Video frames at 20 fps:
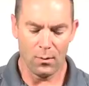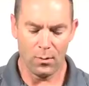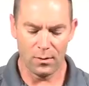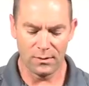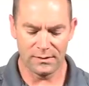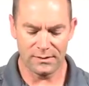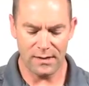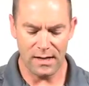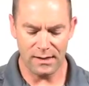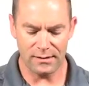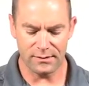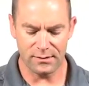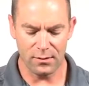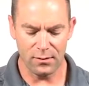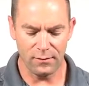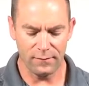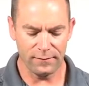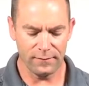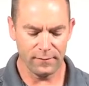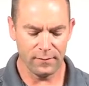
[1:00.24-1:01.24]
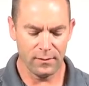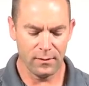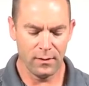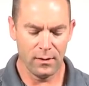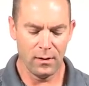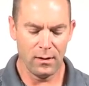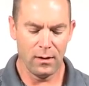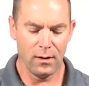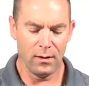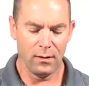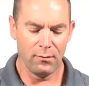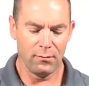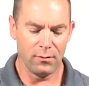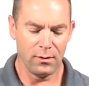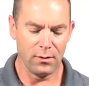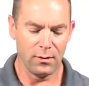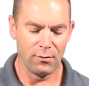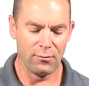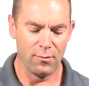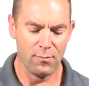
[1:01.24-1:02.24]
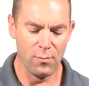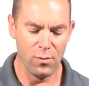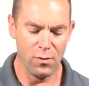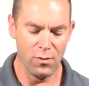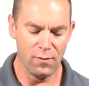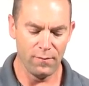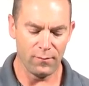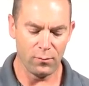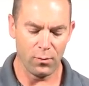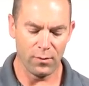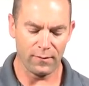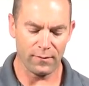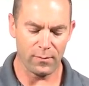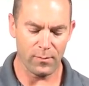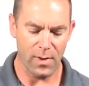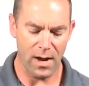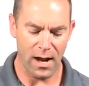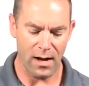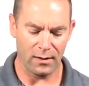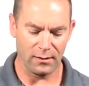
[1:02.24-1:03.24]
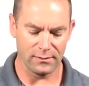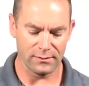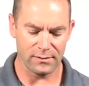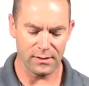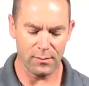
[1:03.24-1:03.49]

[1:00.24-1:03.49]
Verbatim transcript: Once that's off, you're going to remove one of the panels.